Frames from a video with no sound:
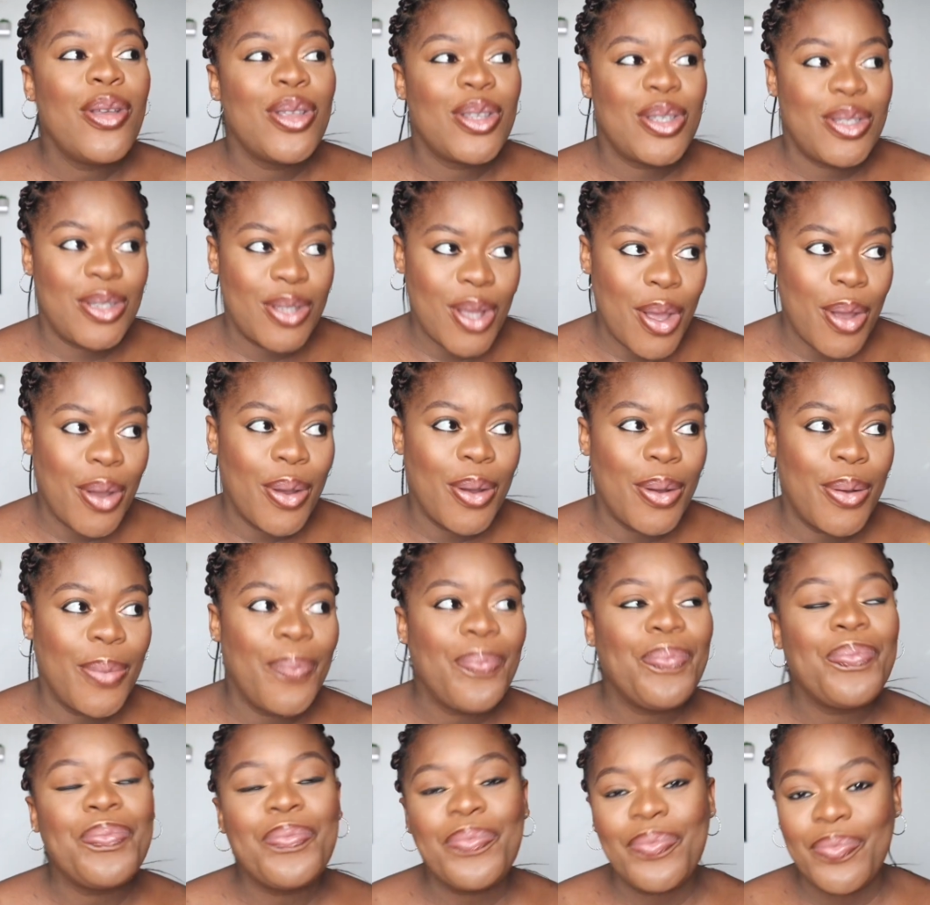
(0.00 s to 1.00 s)

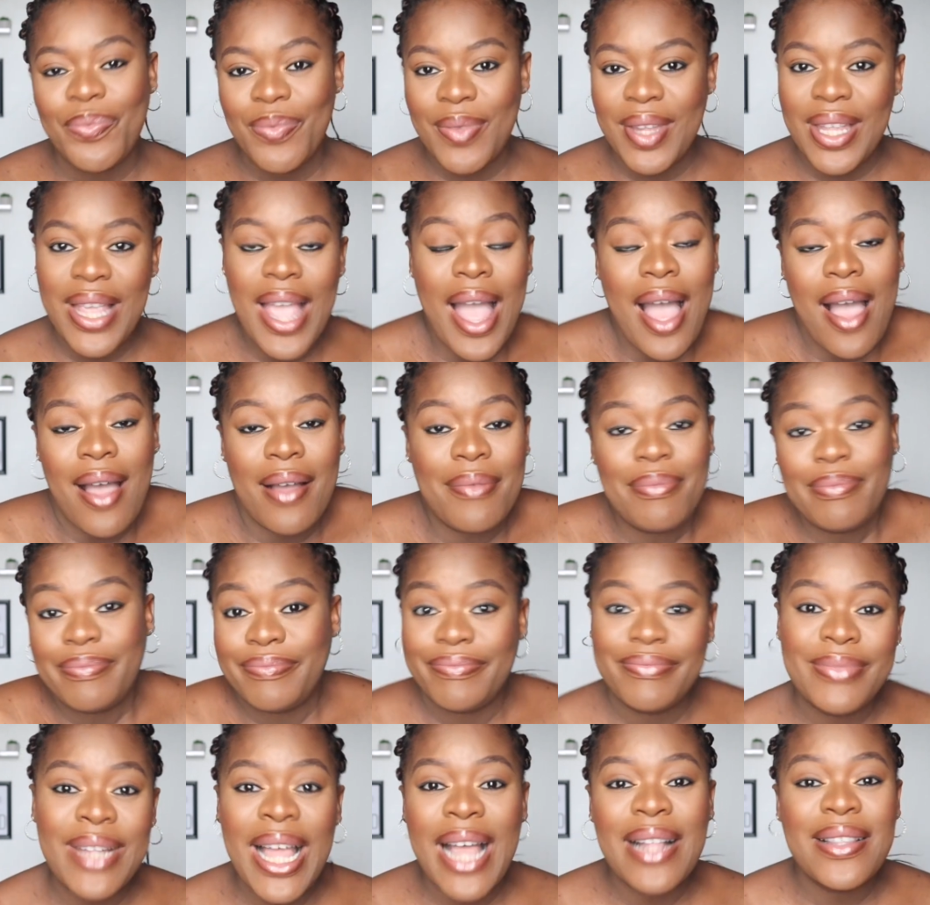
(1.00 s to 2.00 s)
So yeah,
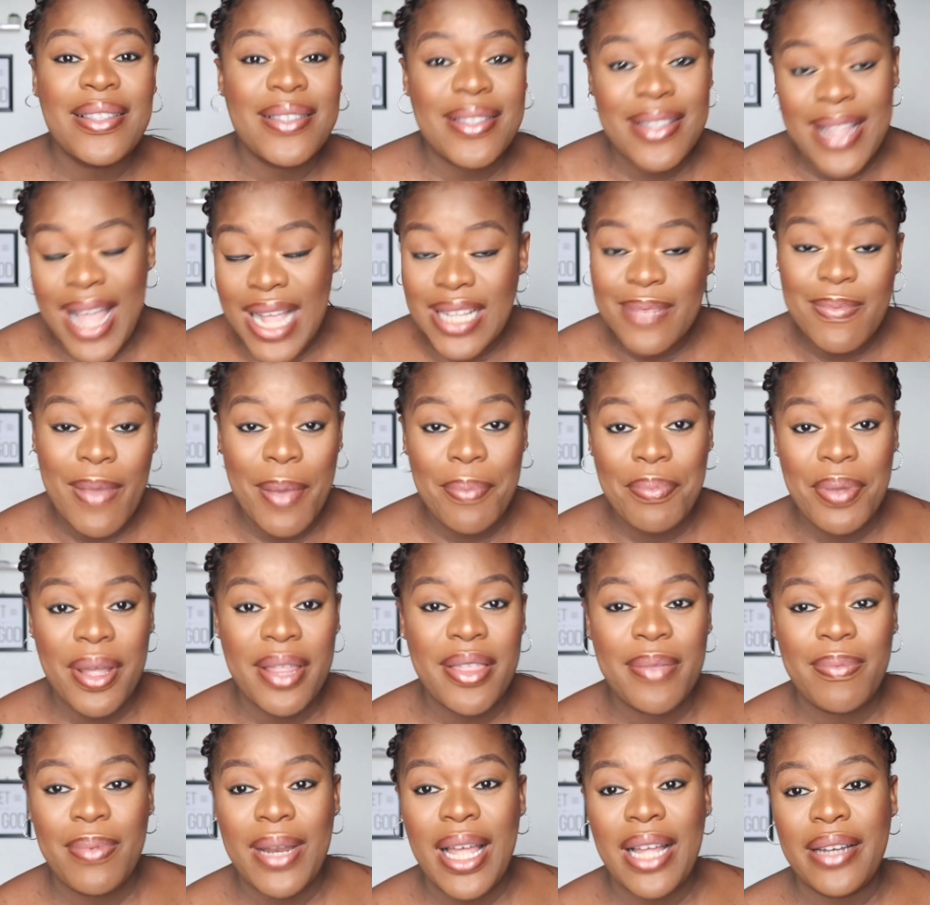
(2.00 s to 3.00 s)
that's that's my
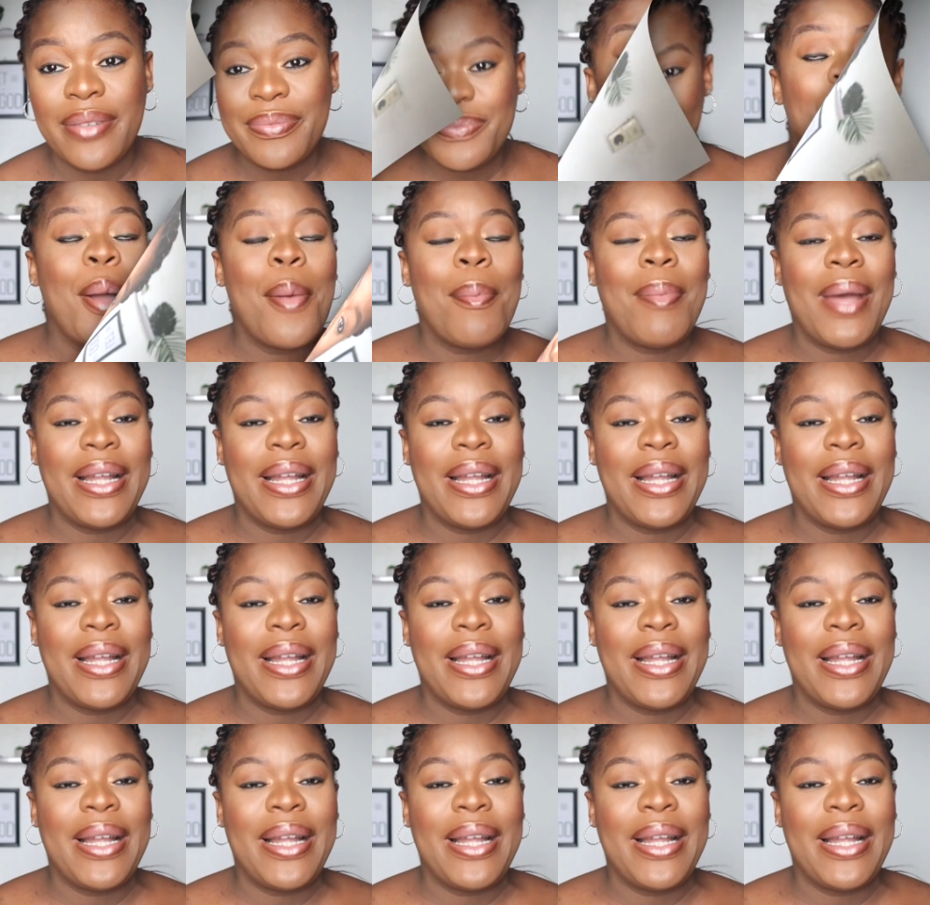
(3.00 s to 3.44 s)
birth plan.